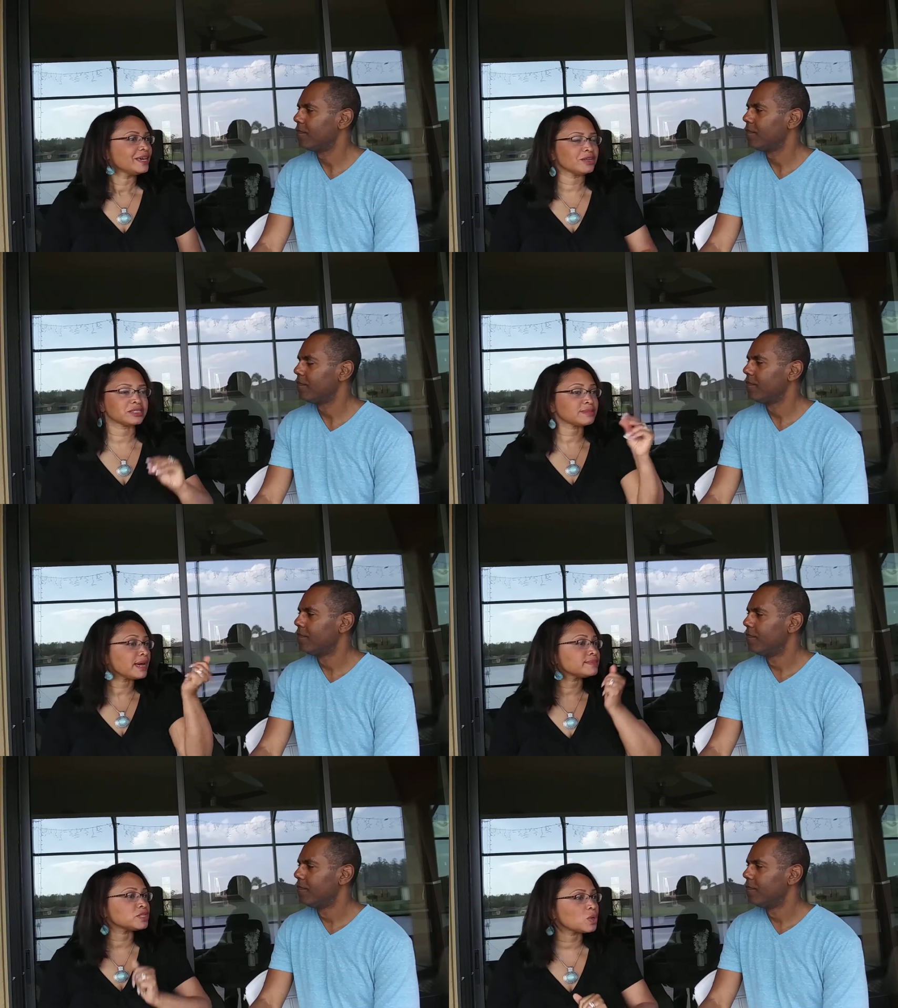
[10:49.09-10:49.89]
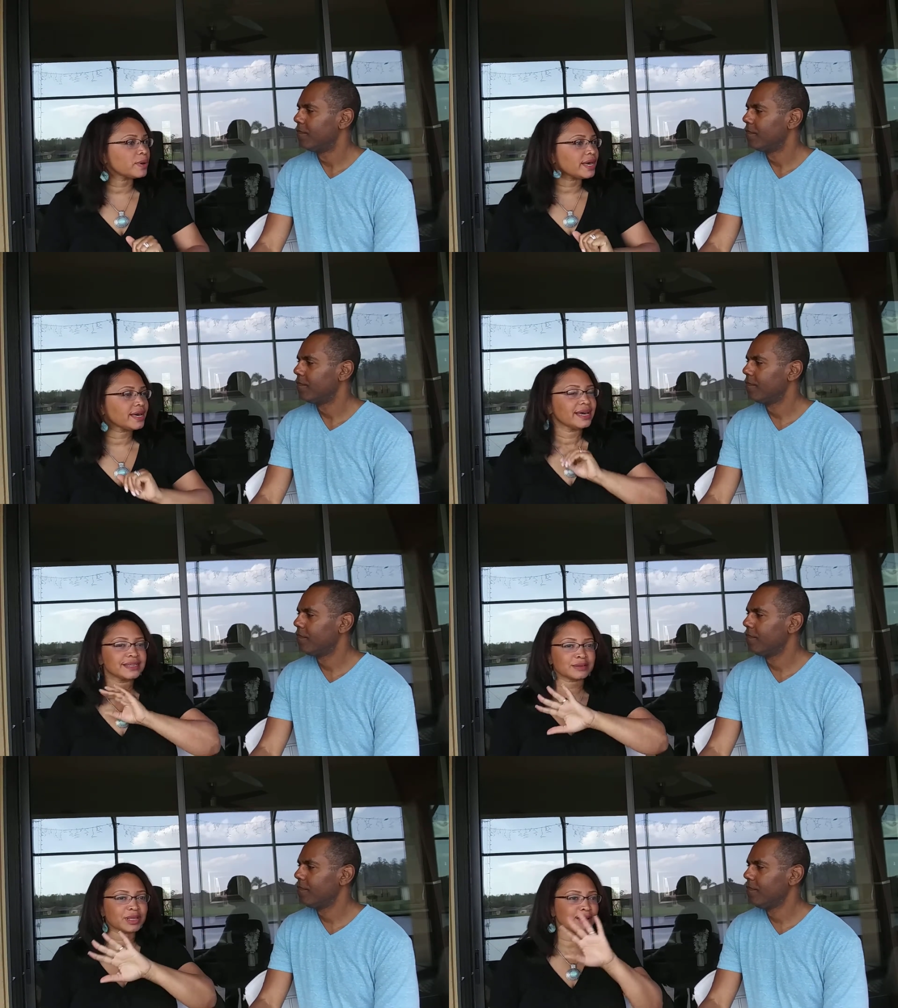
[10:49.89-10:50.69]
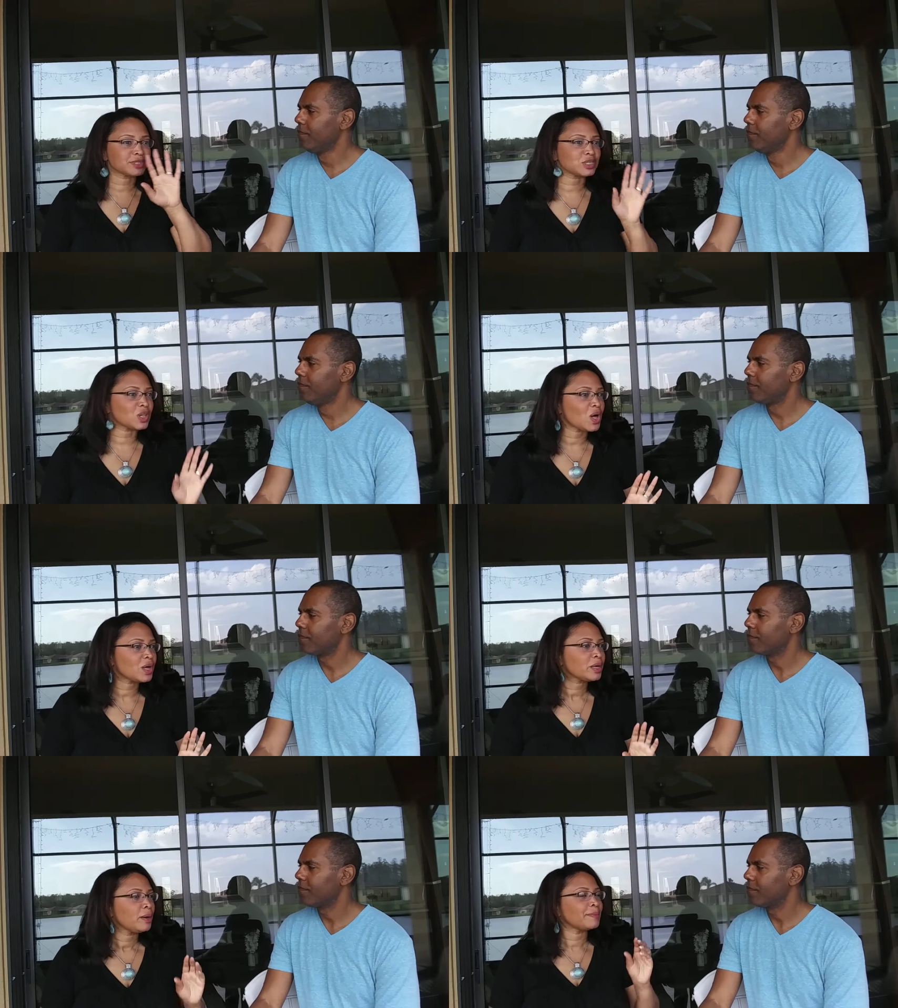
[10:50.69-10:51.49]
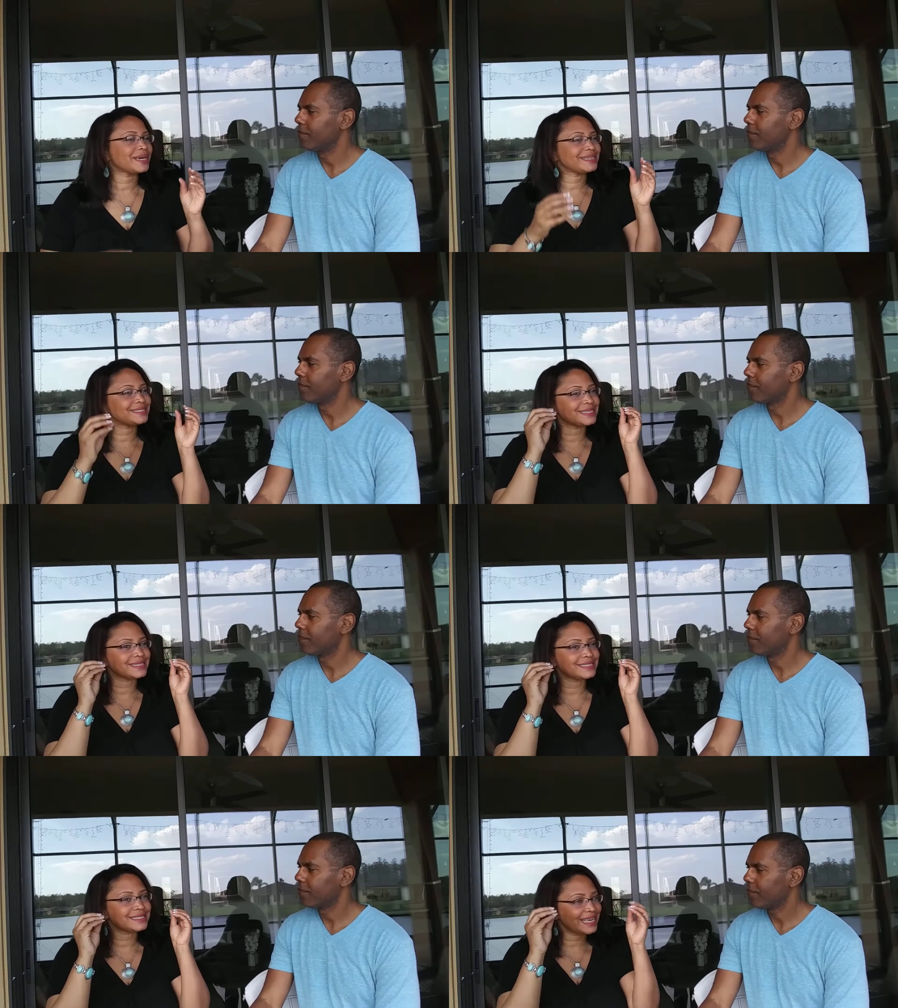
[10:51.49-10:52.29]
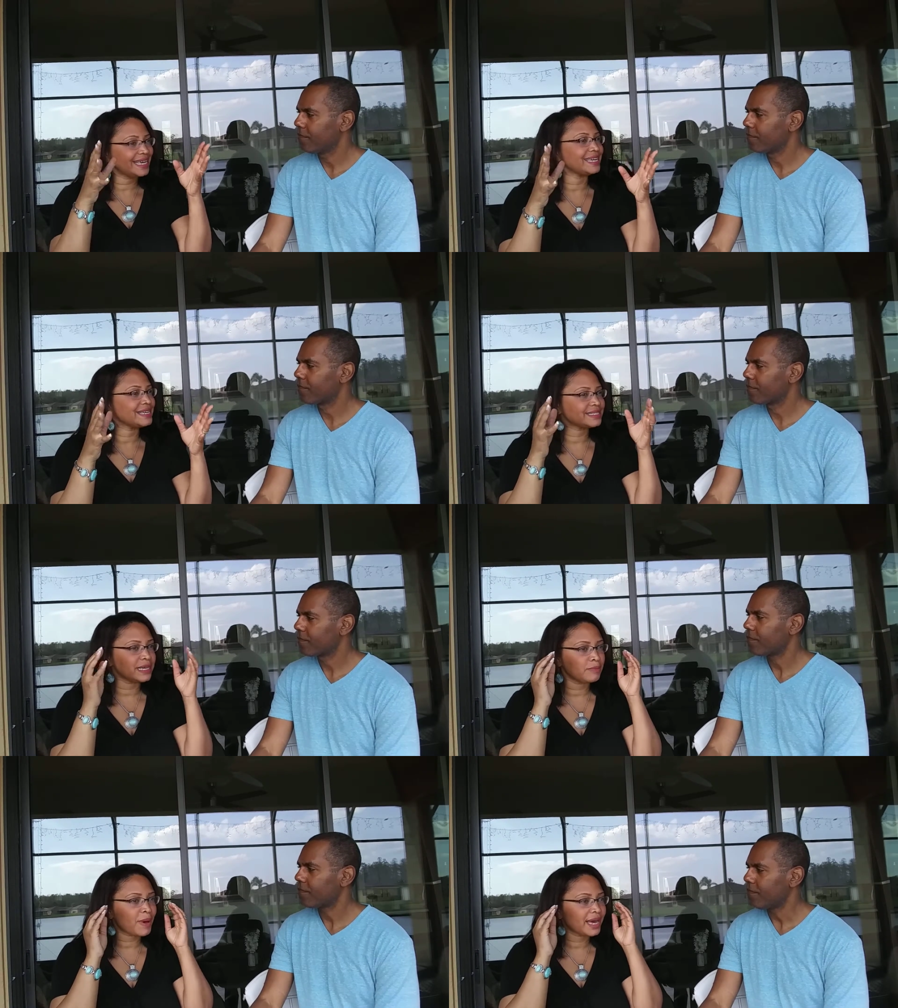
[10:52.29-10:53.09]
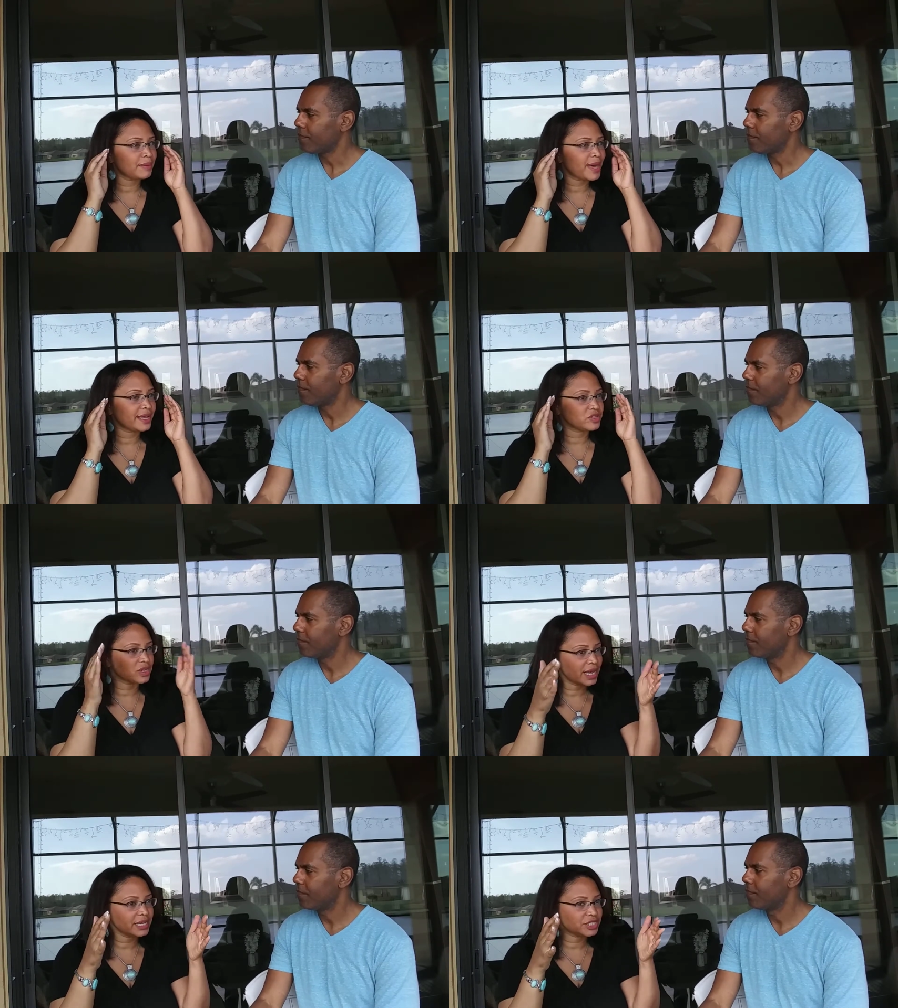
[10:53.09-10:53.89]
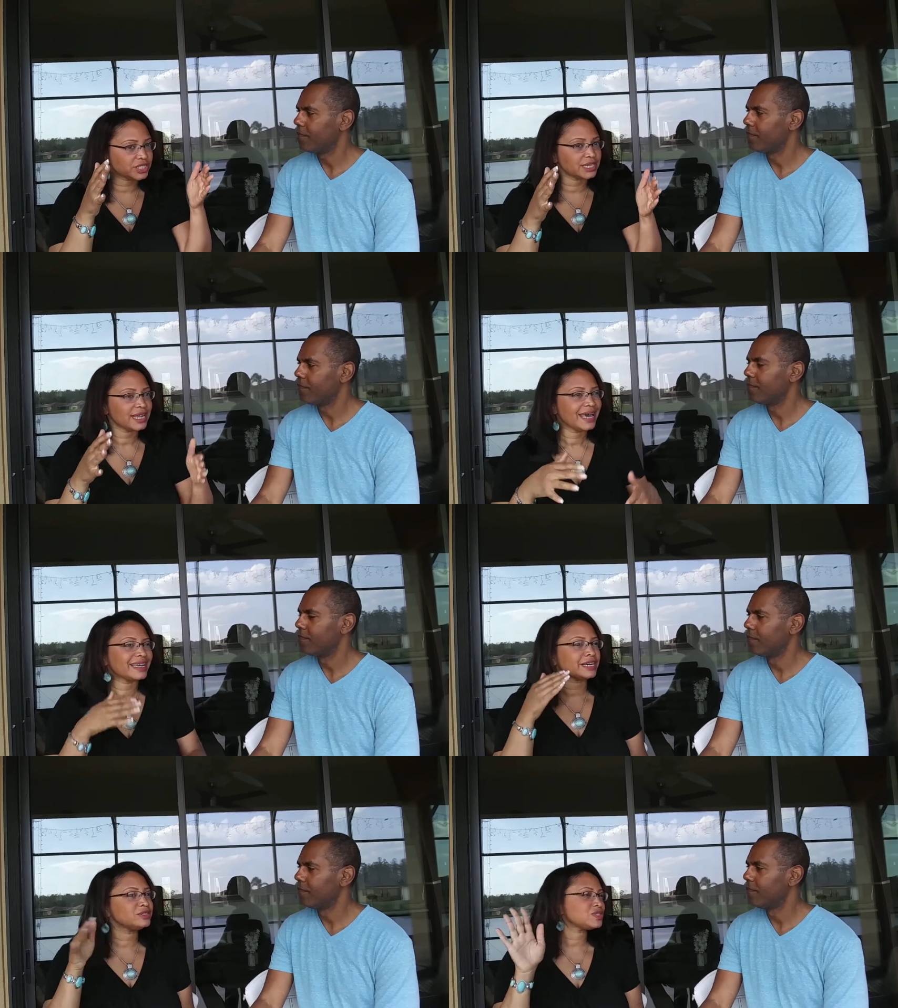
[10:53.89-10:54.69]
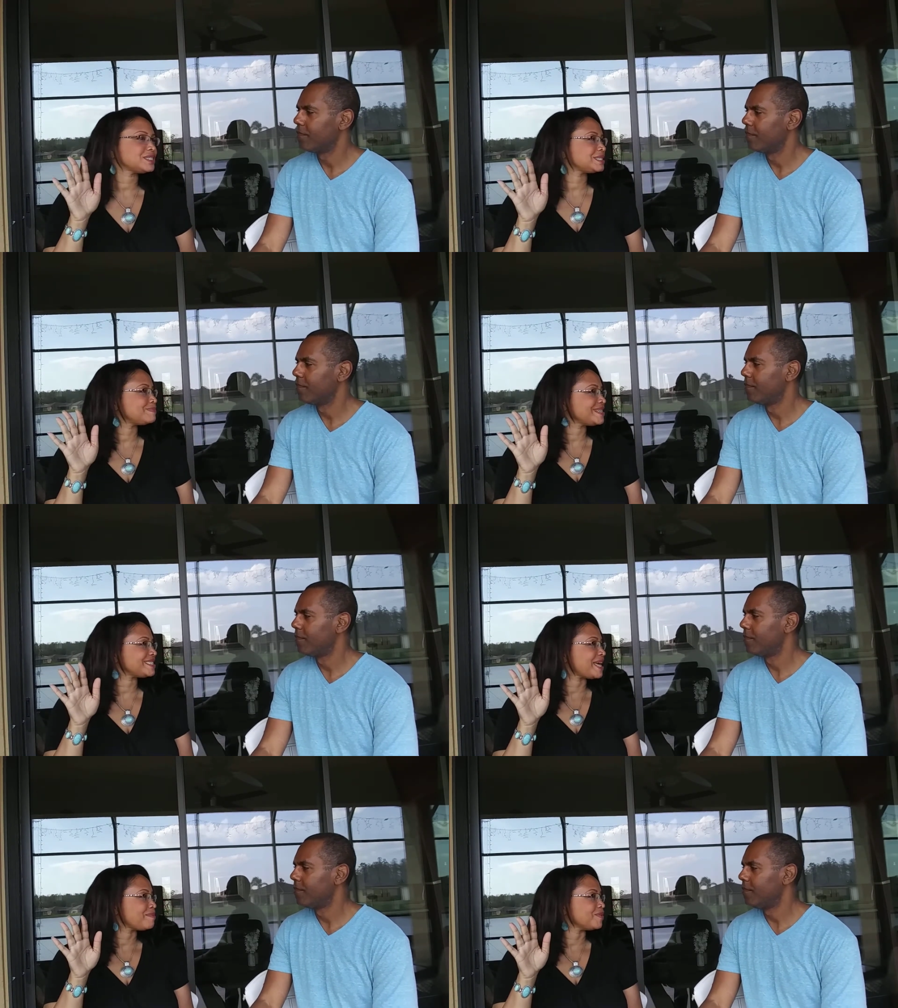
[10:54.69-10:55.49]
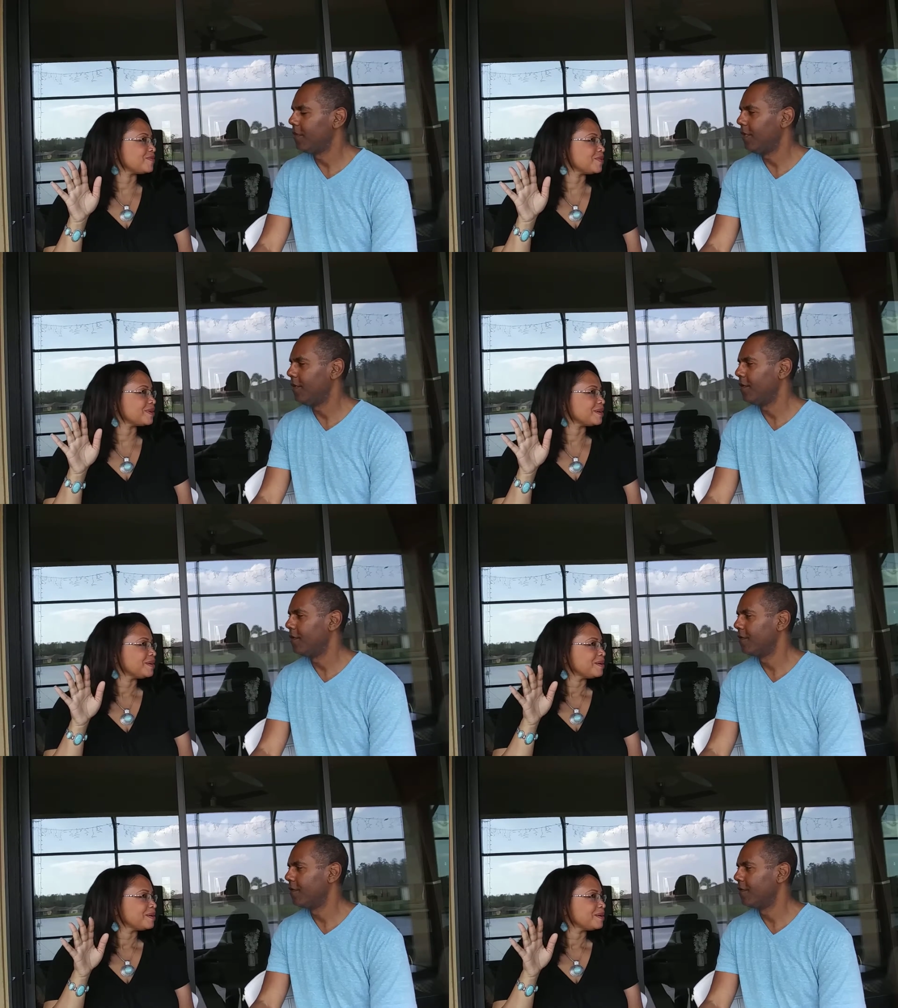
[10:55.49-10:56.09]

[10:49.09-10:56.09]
Speaker 1: You know, sometimes it's quick, sometimes it's long, but it's a scene. It's in my imagination, and I used to dismiss that before. Yeah.